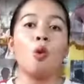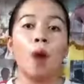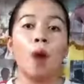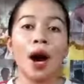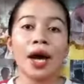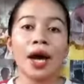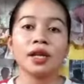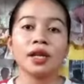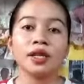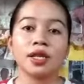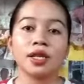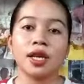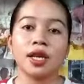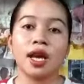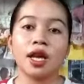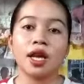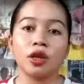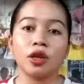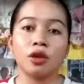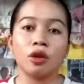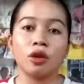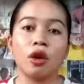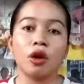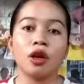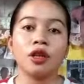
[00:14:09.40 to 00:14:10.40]
white
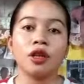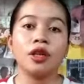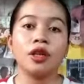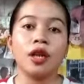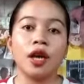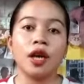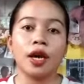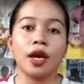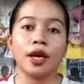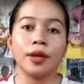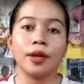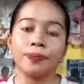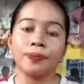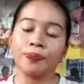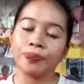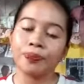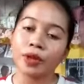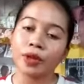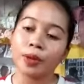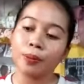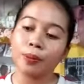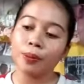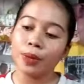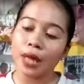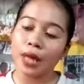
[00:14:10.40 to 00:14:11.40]
sandal. Then,
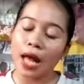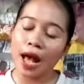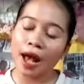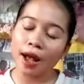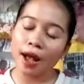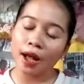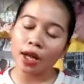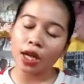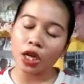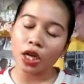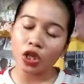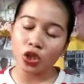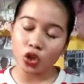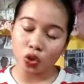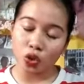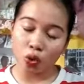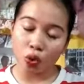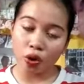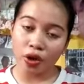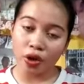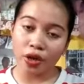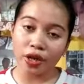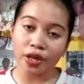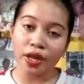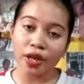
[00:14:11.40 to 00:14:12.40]
black nga
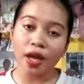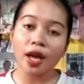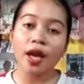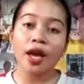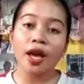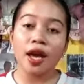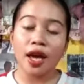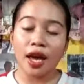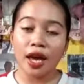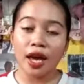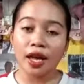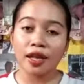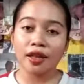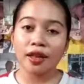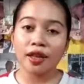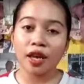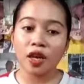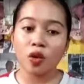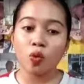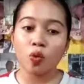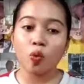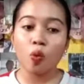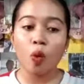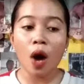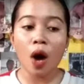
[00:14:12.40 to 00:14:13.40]
short. And
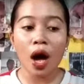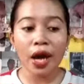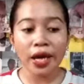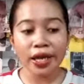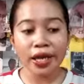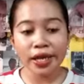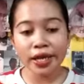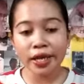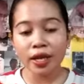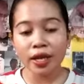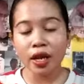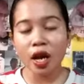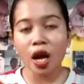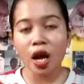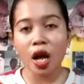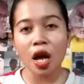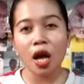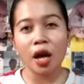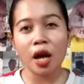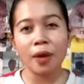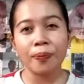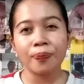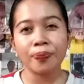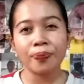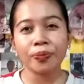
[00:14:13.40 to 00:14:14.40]
then, white
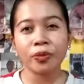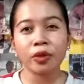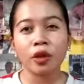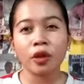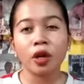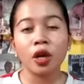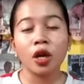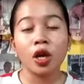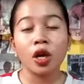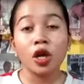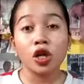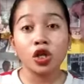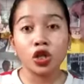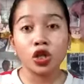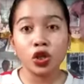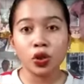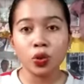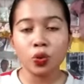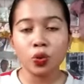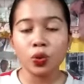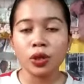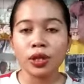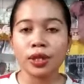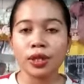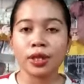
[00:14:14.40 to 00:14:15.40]
nga
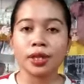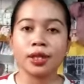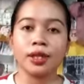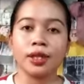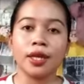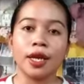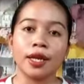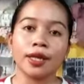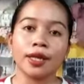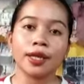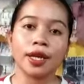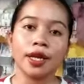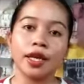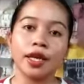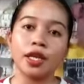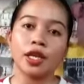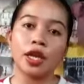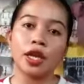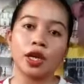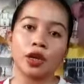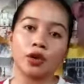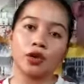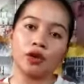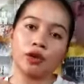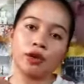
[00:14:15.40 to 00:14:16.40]
shoes. Then,
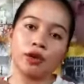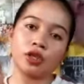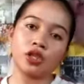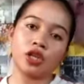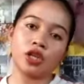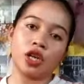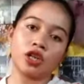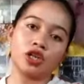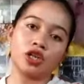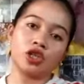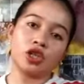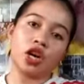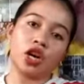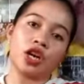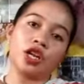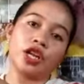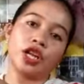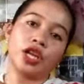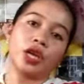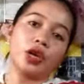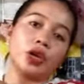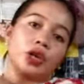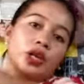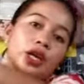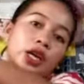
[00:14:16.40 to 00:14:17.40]
kanida yun. Char-char
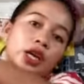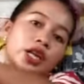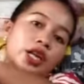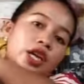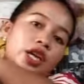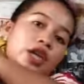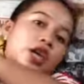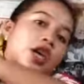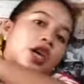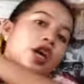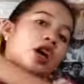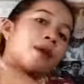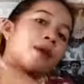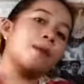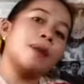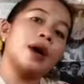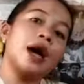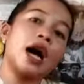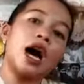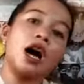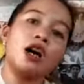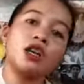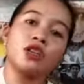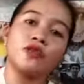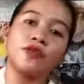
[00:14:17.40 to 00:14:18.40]
na yun. Kanida.
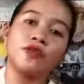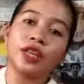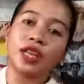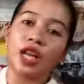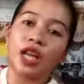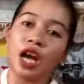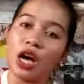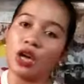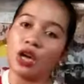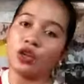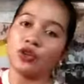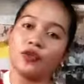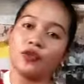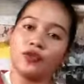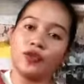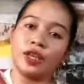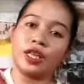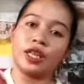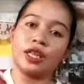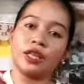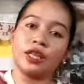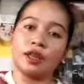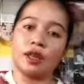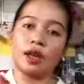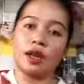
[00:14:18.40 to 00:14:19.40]
Pang
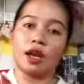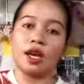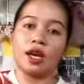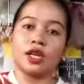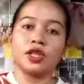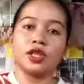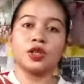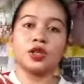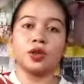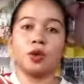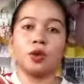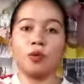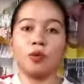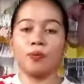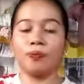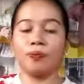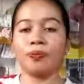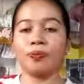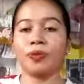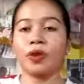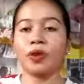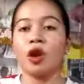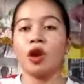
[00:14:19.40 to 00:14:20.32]
outfit na. So,